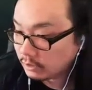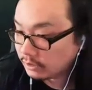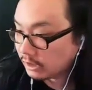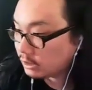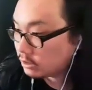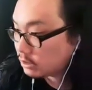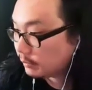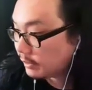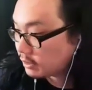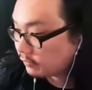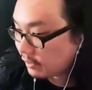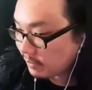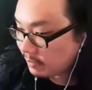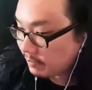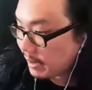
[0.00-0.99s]
Thank you so much,
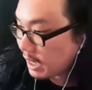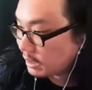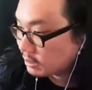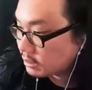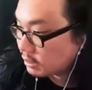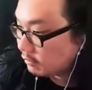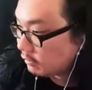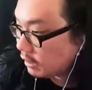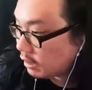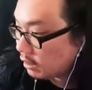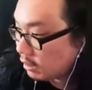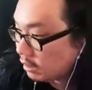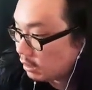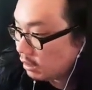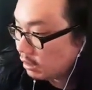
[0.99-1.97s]
Flappy Bats.
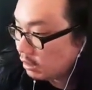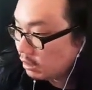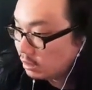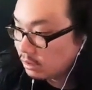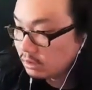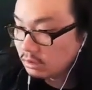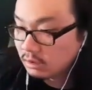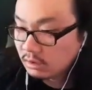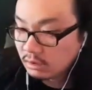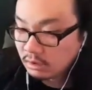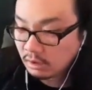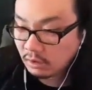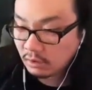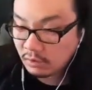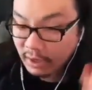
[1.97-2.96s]

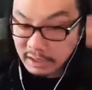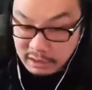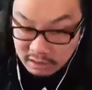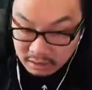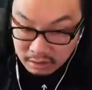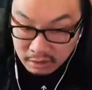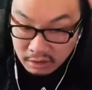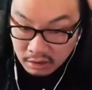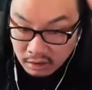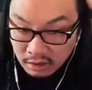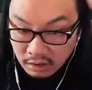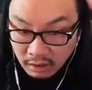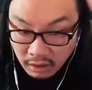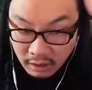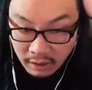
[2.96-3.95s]
All right.
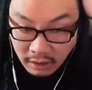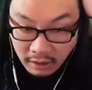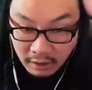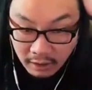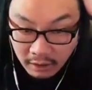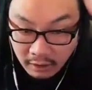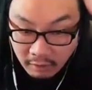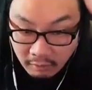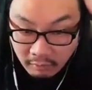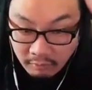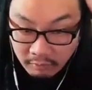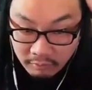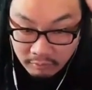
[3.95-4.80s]
Um,